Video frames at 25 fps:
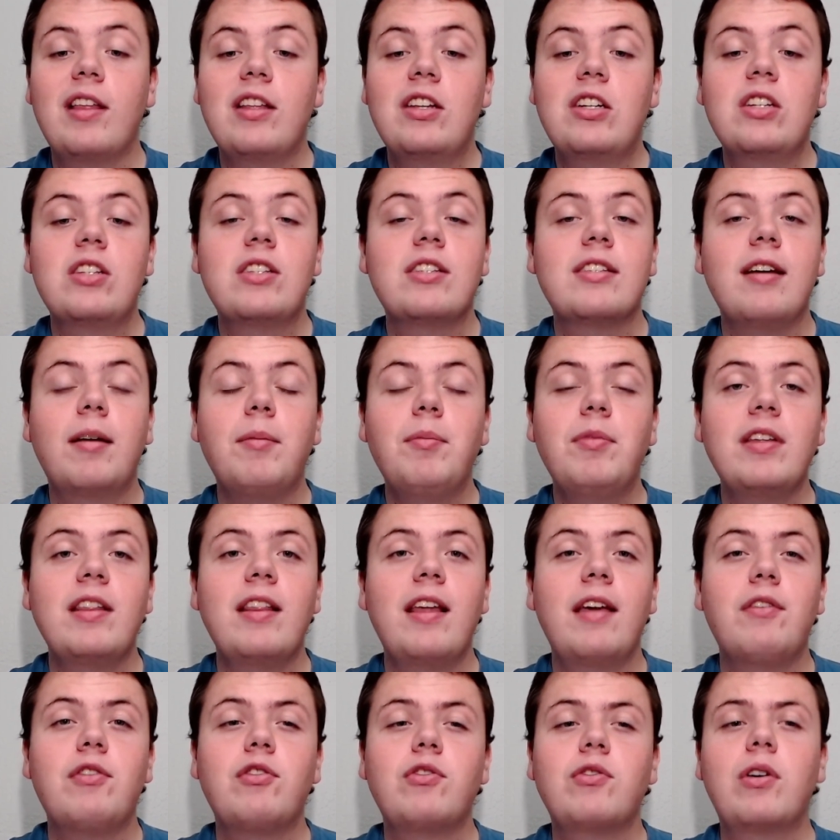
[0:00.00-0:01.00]
That's just
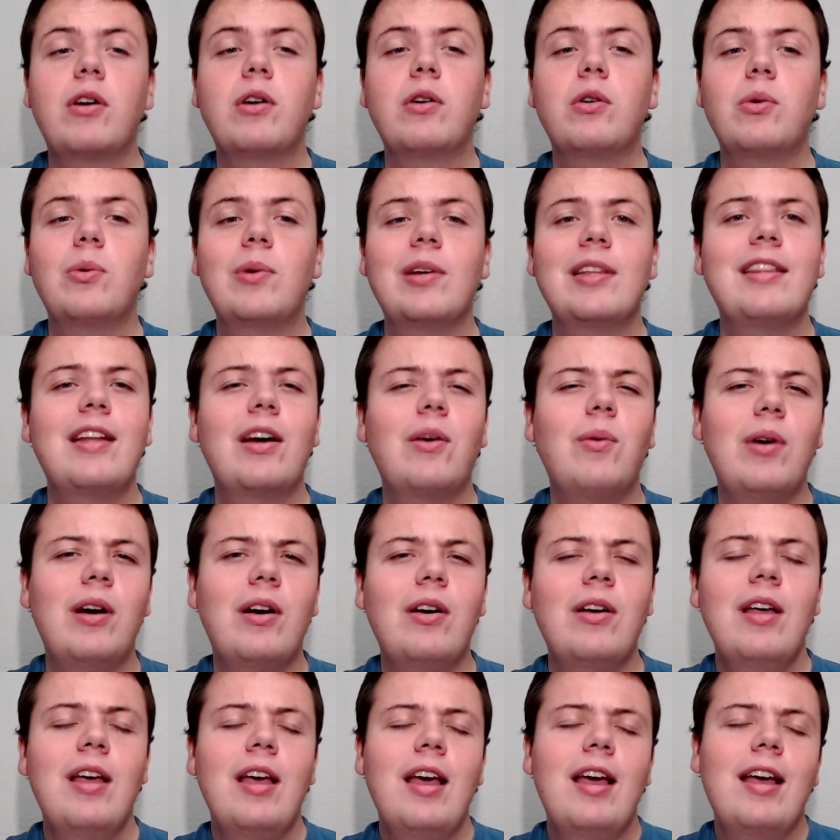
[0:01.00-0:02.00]
something they have struggled with. Now,
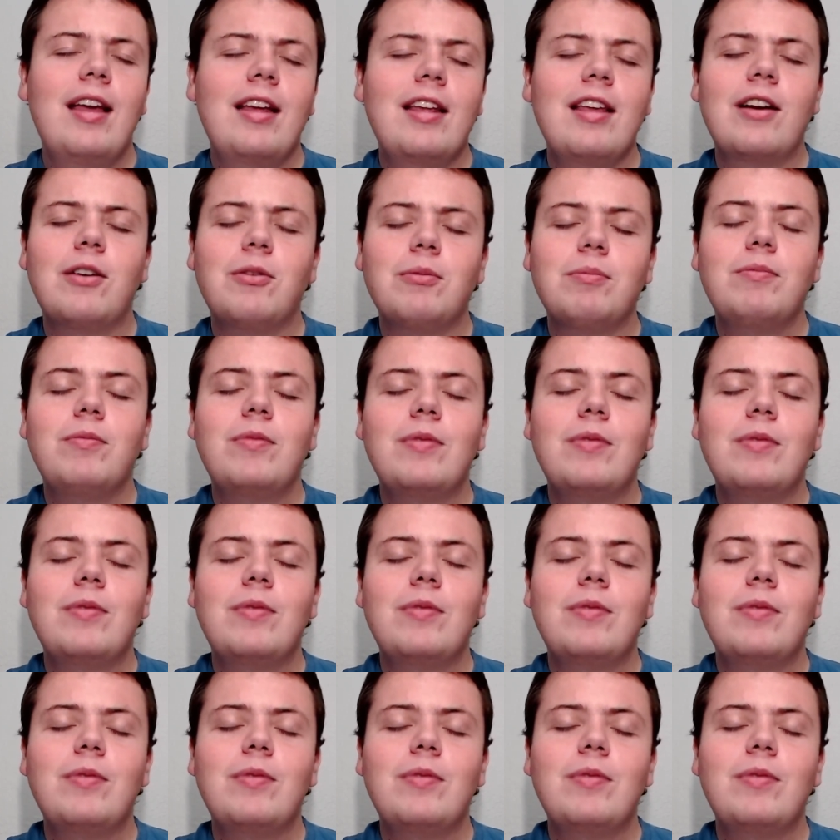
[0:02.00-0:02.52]
well, you know,